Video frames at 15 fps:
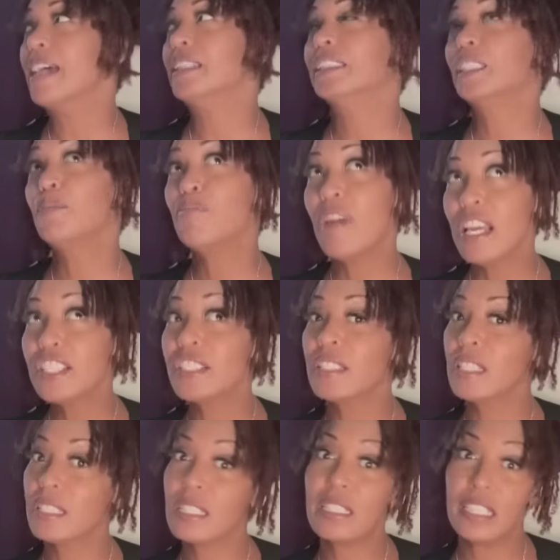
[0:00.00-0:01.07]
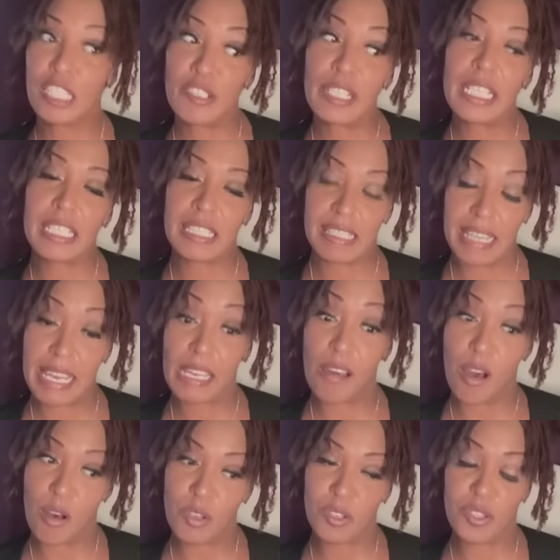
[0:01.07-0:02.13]
And depression is a serious
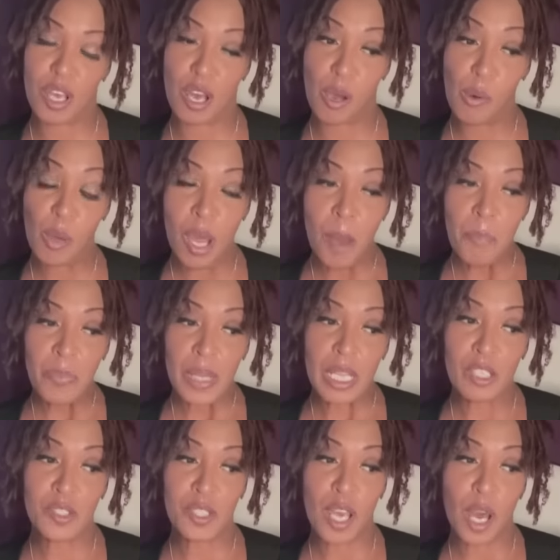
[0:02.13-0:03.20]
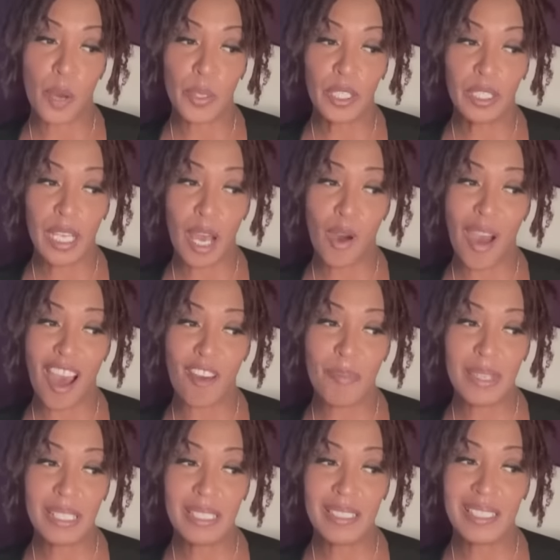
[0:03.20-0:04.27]
thing also. So, you know,
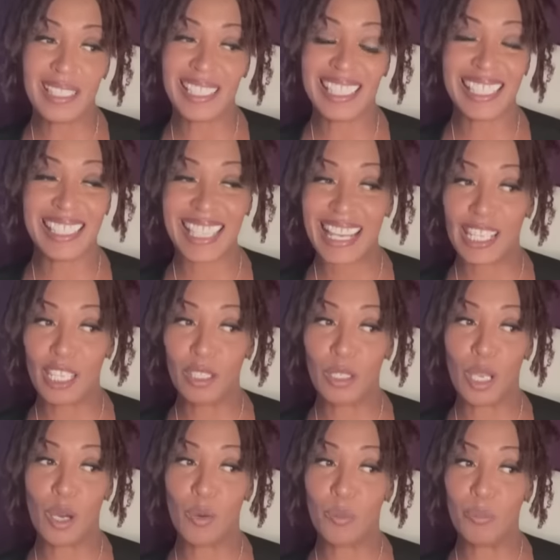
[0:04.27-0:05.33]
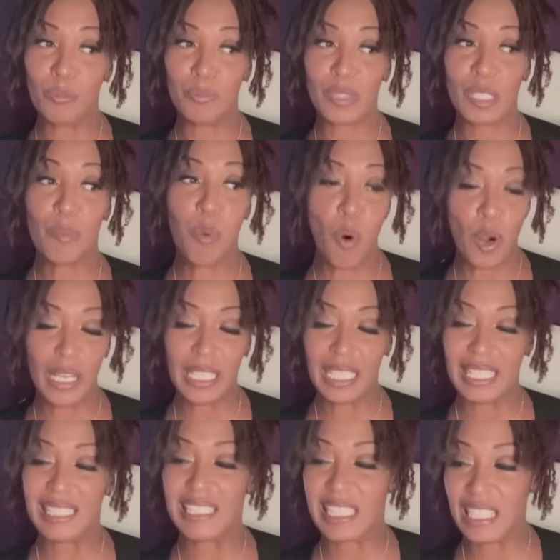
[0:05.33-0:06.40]
I've been just like, you know,
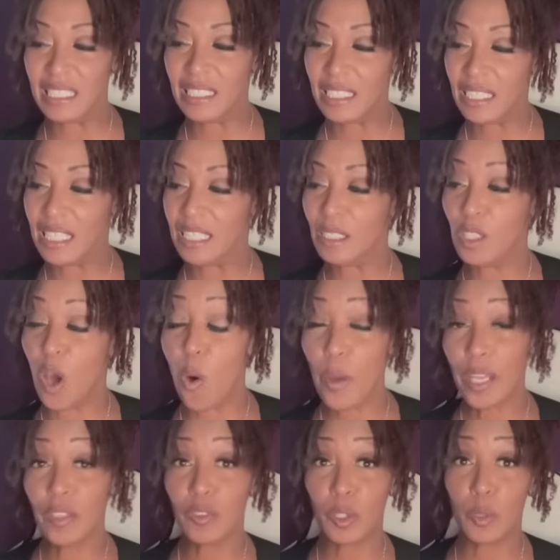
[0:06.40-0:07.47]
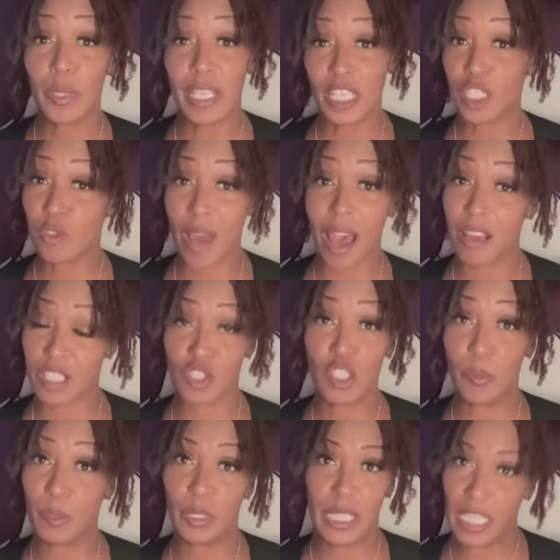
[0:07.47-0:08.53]
supporting and dealing and going through his trials
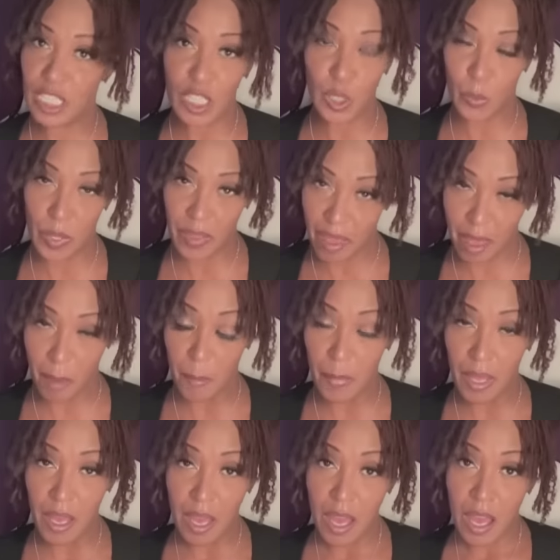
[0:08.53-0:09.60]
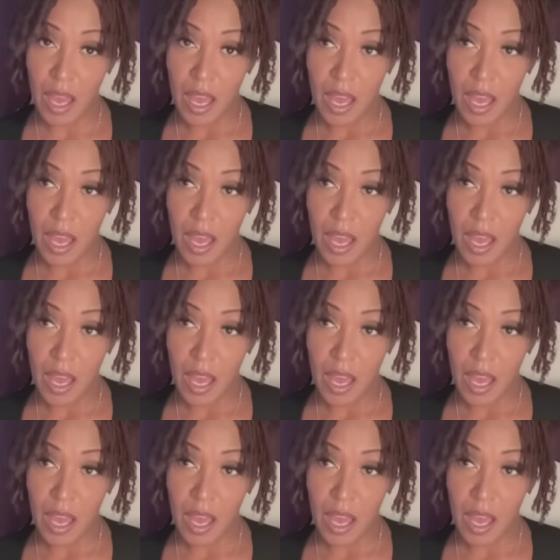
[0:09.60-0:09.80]
and tribulations with him.